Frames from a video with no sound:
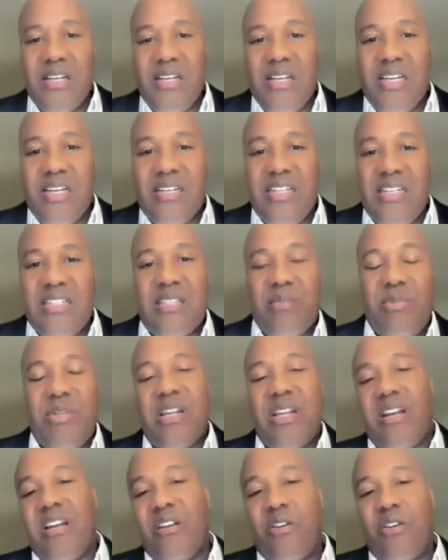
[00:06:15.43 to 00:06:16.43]
it needs to be
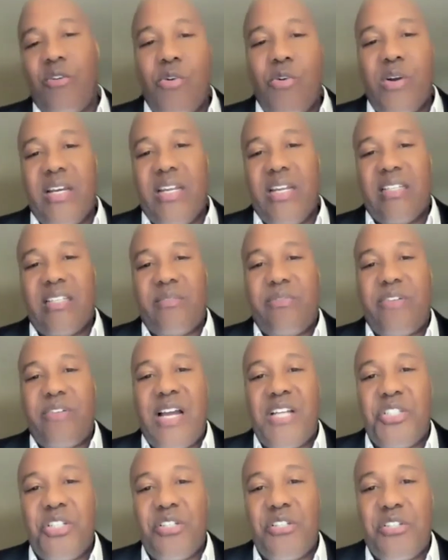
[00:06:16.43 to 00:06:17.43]
done in a coordinated
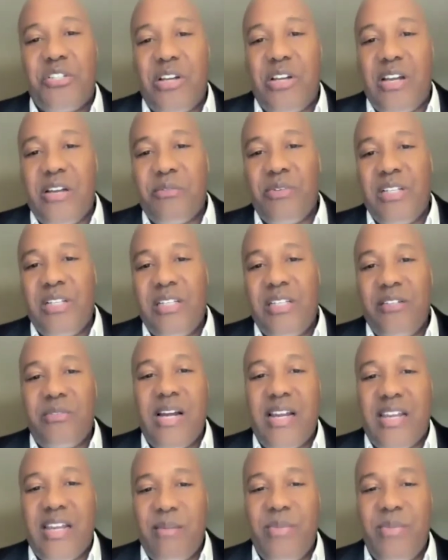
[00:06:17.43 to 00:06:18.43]
fashion. So I'd really
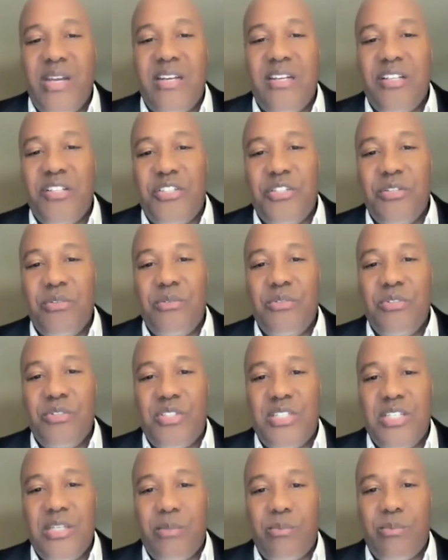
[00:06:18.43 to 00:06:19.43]
recommend that you
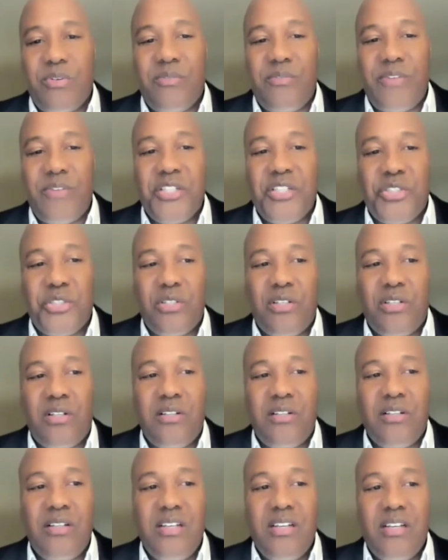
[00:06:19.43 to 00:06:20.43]
seek
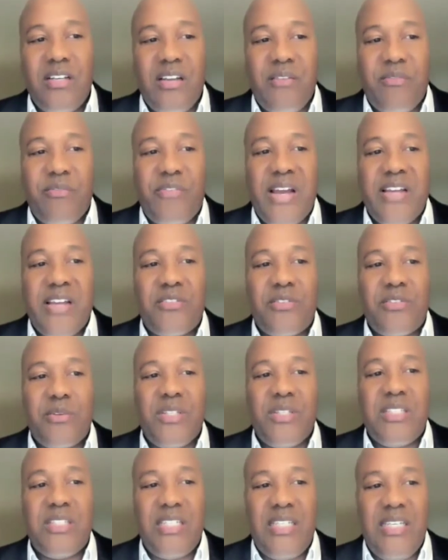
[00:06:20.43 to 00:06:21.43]
professional advice
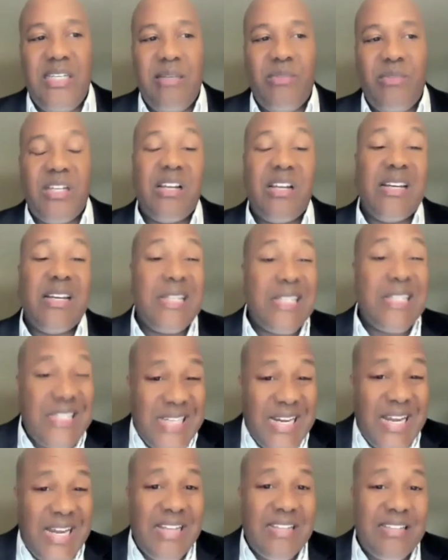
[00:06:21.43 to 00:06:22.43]
from a team that
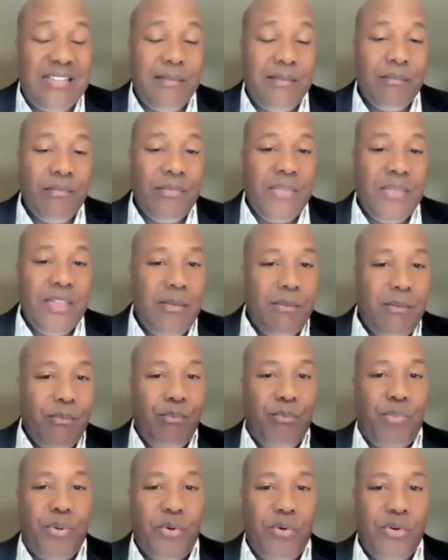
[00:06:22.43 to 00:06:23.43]
understands
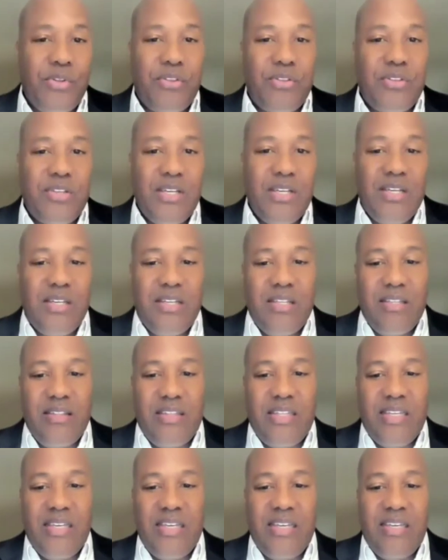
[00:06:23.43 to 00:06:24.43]
both
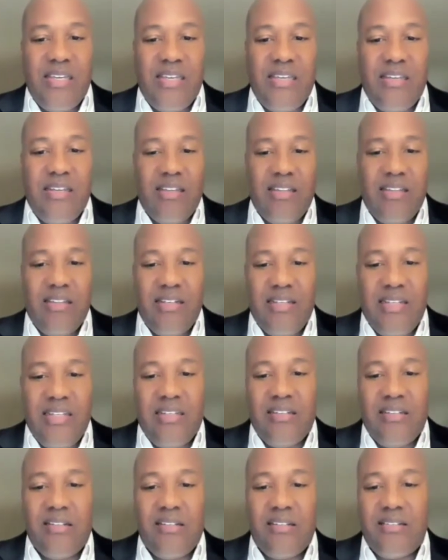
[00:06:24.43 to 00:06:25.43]
the
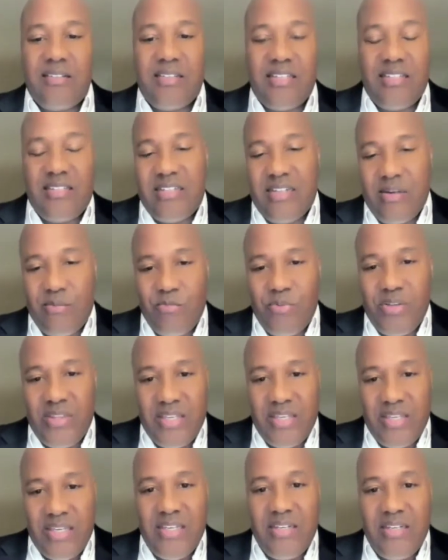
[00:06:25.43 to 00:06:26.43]
legal system
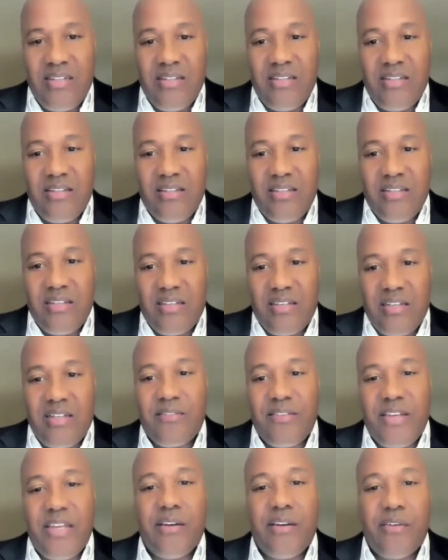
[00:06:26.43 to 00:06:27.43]
within the
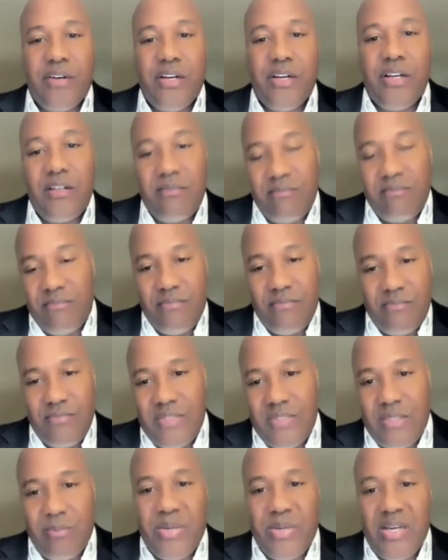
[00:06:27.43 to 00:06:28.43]
Gulf area,
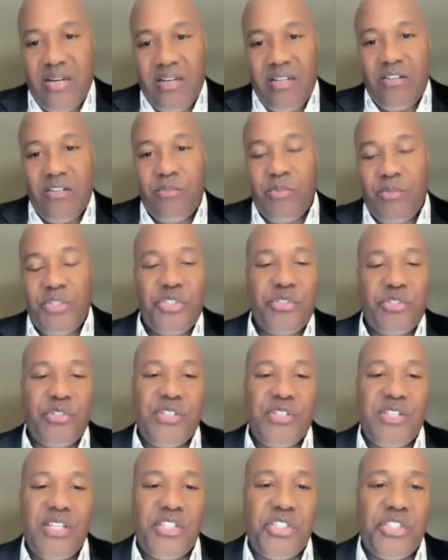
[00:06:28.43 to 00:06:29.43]
depending on which
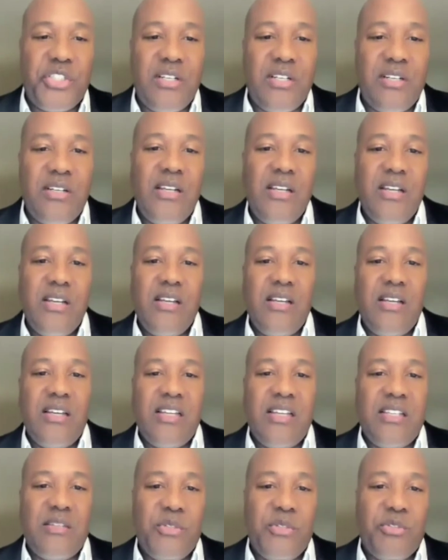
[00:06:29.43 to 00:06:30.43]
jurisdiction
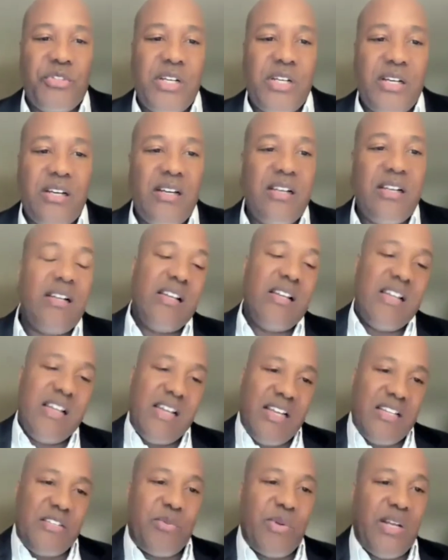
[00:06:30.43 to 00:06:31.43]
has been triggered,
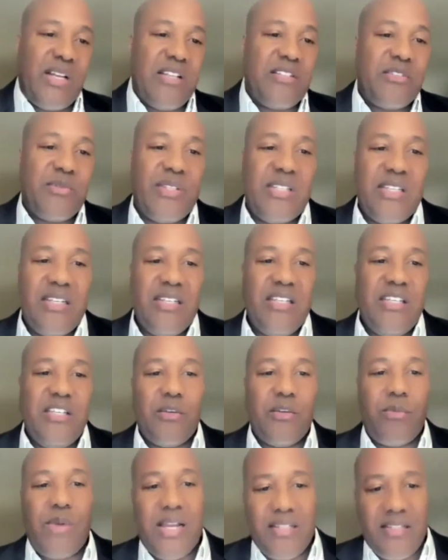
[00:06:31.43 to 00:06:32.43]
as well as within
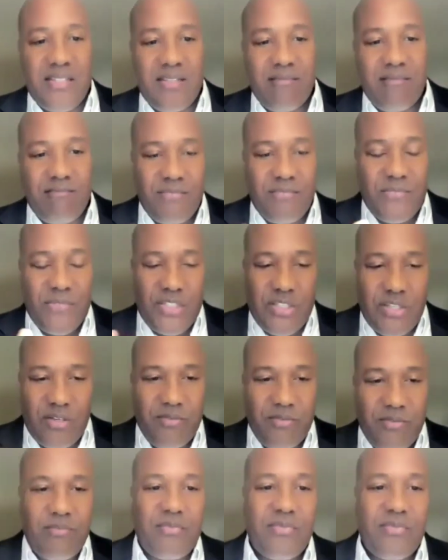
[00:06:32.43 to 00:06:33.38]
the US. So